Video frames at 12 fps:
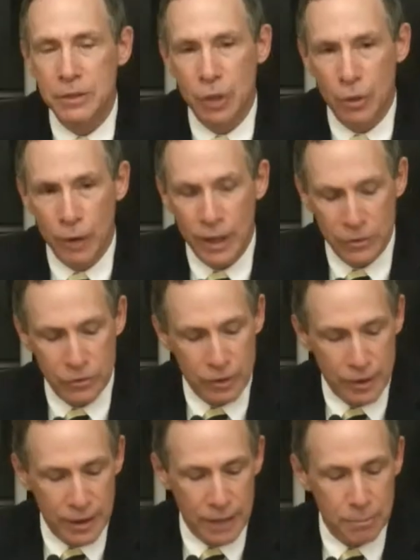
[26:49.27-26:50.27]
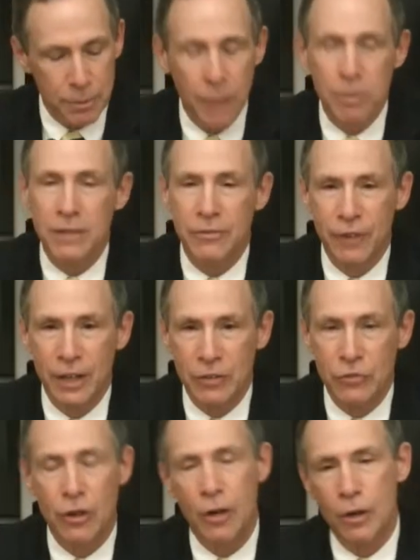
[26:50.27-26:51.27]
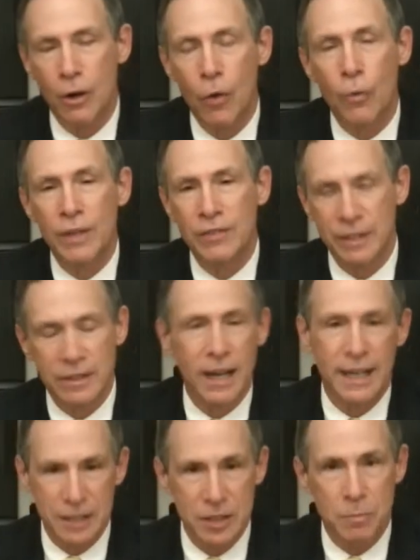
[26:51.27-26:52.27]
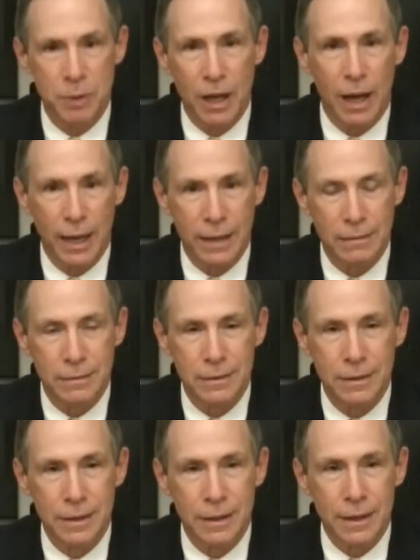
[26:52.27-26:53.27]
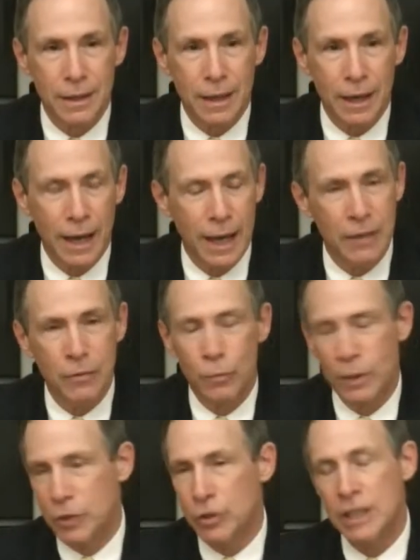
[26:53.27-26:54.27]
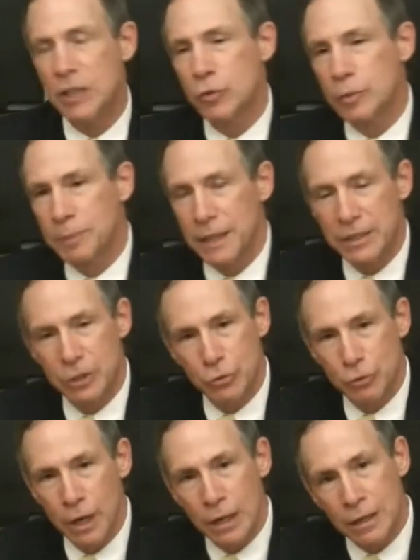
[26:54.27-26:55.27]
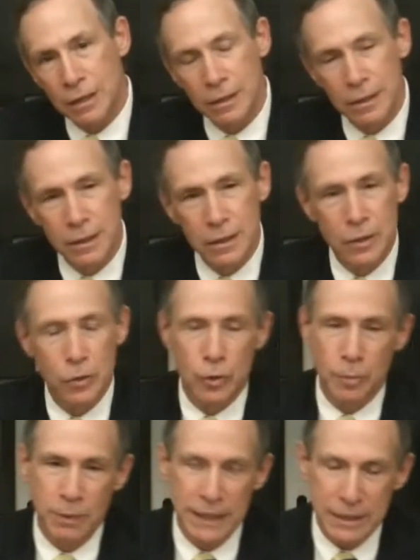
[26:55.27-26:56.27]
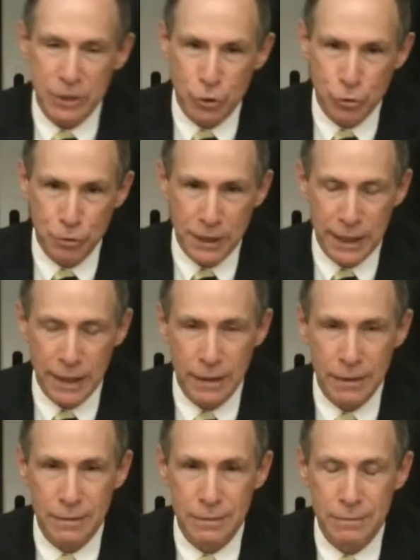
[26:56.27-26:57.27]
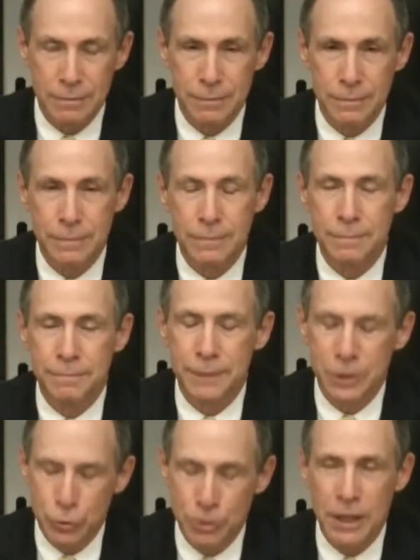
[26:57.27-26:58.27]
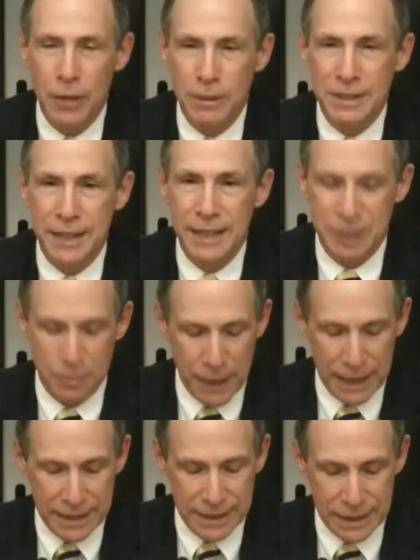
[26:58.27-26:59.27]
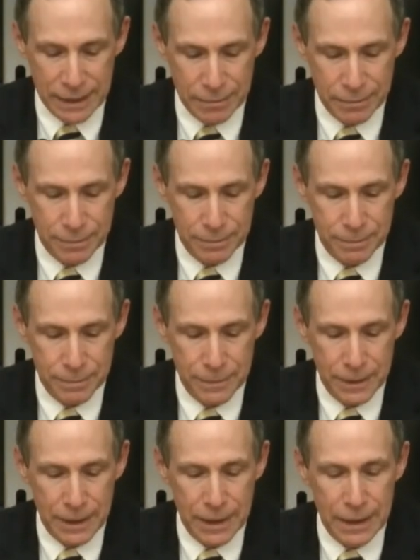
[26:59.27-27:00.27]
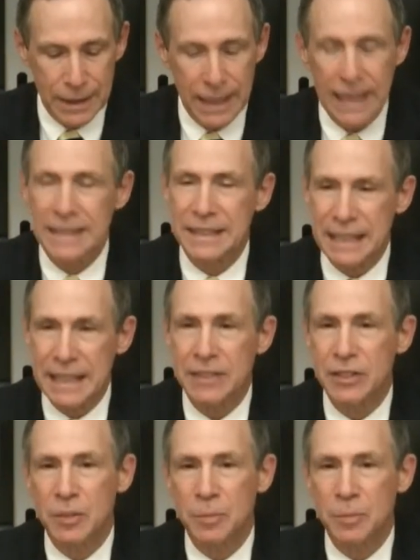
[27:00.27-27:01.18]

always that public funds are always in tight supply. And when you need to replace a truck or plant a tree always takes the back seat. It's easy to